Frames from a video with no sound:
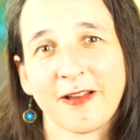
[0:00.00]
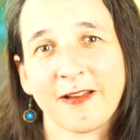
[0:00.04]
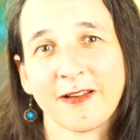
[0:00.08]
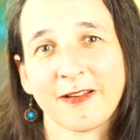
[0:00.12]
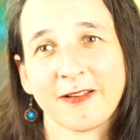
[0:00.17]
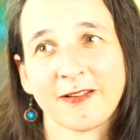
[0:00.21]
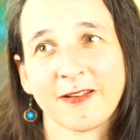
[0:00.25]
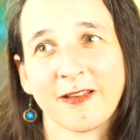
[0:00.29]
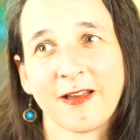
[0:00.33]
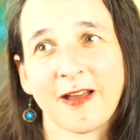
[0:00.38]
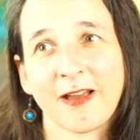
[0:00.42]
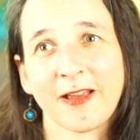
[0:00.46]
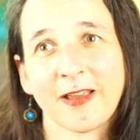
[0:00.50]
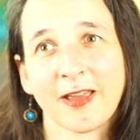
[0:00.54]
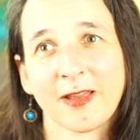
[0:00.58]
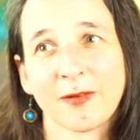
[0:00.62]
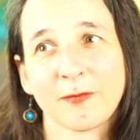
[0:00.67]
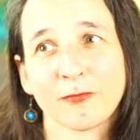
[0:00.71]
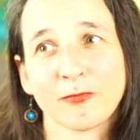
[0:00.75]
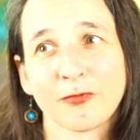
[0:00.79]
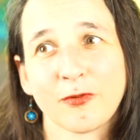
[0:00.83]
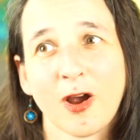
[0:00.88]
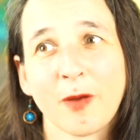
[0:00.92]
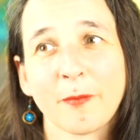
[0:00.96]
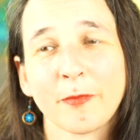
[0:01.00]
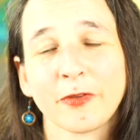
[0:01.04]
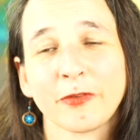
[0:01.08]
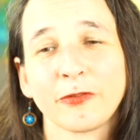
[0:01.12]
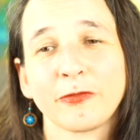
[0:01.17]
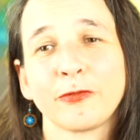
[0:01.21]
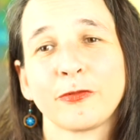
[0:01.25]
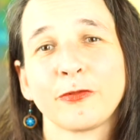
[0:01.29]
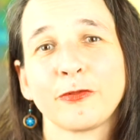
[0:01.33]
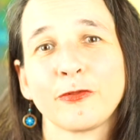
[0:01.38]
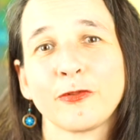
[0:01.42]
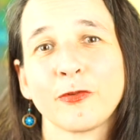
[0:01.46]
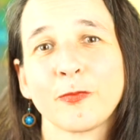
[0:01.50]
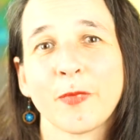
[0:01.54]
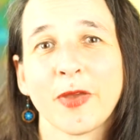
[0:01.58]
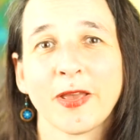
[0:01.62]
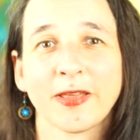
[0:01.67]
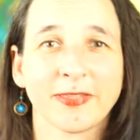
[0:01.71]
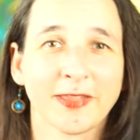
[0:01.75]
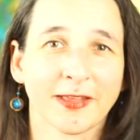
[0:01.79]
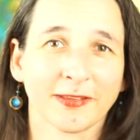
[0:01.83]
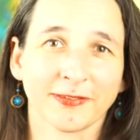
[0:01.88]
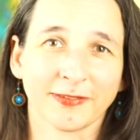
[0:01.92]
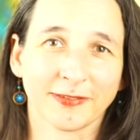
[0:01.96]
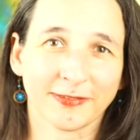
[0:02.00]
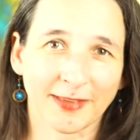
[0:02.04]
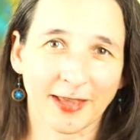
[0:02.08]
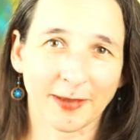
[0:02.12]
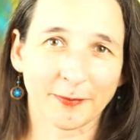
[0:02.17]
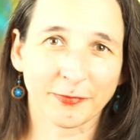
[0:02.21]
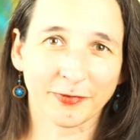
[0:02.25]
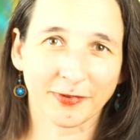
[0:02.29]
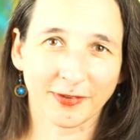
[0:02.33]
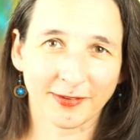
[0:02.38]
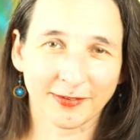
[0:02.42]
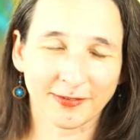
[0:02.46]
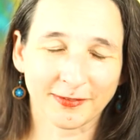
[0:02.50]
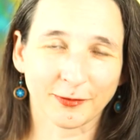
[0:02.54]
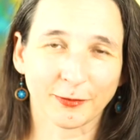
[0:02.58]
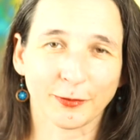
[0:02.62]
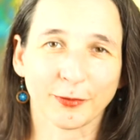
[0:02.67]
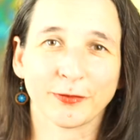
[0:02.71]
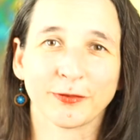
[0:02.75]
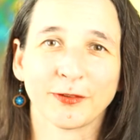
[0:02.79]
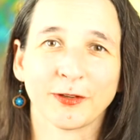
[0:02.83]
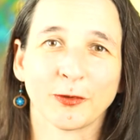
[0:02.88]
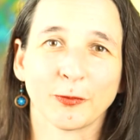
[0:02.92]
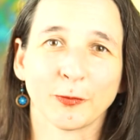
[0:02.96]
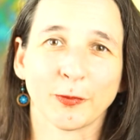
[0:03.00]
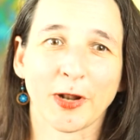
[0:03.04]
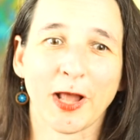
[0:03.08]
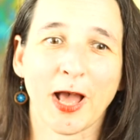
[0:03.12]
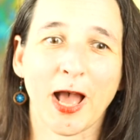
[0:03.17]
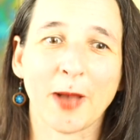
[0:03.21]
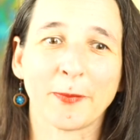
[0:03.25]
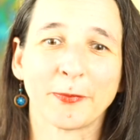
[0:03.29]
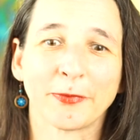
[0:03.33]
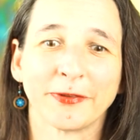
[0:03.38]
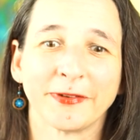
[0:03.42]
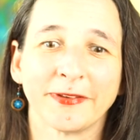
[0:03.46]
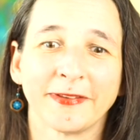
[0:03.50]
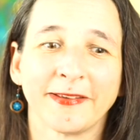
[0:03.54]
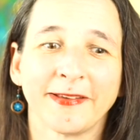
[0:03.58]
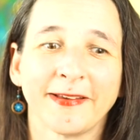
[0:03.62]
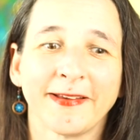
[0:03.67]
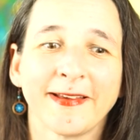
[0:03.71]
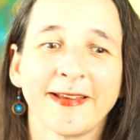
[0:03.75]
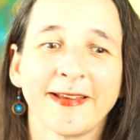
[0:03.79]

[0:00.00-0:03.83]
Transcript: and i can promise you you make that steps good things will happen